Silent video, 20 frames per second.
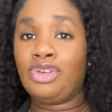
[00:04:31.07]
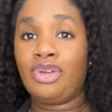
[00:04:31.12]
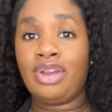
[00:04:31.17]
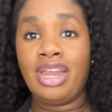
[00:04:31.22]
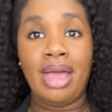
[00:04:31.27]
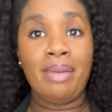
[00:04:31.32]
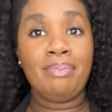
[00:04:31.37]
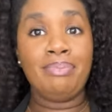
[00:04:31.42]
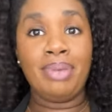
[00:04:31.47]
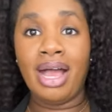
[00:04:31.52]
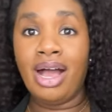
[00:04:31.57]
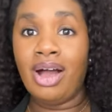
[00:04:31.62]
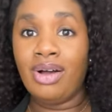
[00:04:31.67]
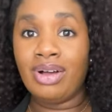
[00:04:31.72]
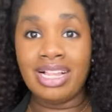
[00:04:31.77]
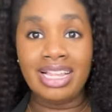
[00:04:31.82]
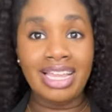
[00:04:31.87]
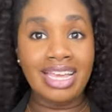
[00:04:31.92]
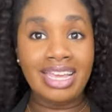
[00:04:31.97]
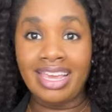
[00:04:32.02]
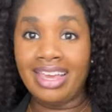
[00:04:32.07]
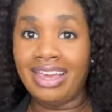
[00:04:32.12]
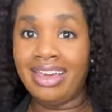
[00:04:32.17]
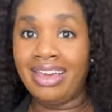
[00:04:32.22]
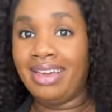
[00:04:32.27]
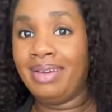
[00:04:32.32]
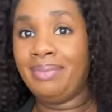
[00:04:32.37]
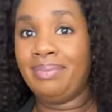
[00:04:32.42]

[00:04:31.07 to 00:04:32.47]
on that bell. Click it.